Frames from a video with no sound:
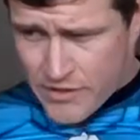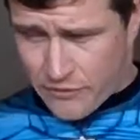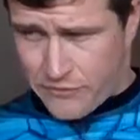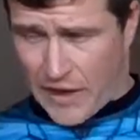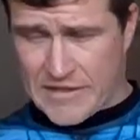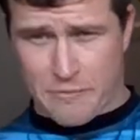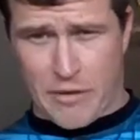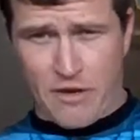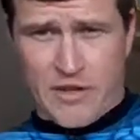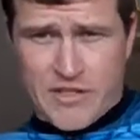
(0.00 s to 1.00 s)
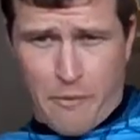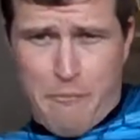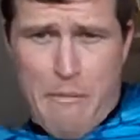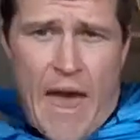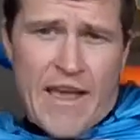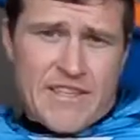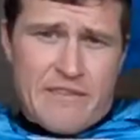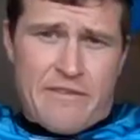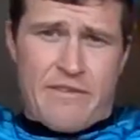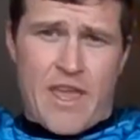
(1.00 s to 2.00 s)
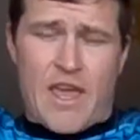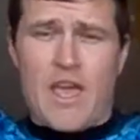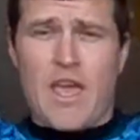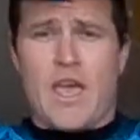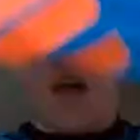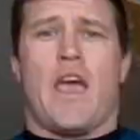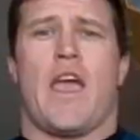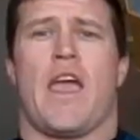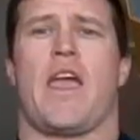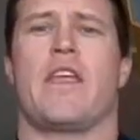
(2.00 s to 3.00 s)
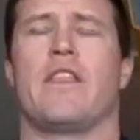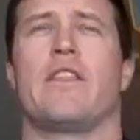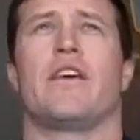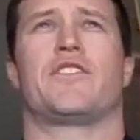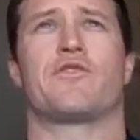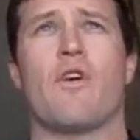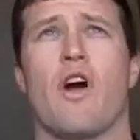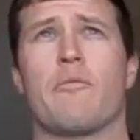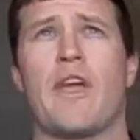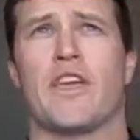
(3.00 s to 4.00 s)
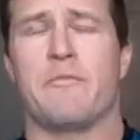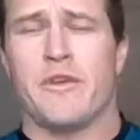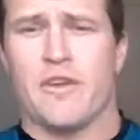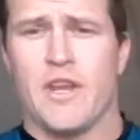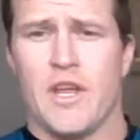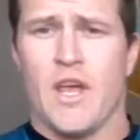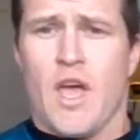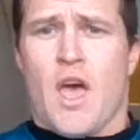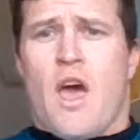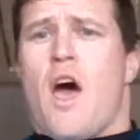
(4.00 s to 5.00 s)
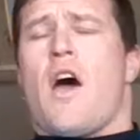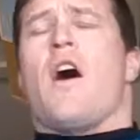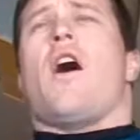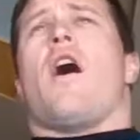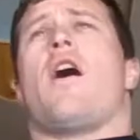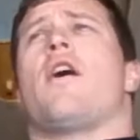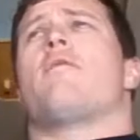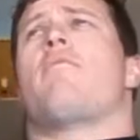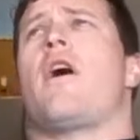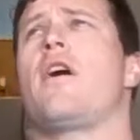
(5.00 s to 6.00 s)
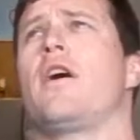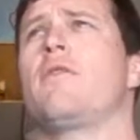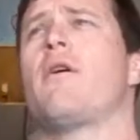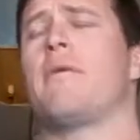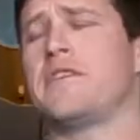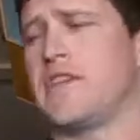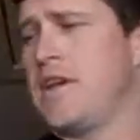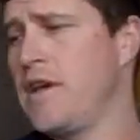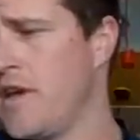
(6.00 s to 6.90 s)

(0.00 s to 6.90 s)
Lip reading: flexibility is a massive thing in the strongman community. What was it?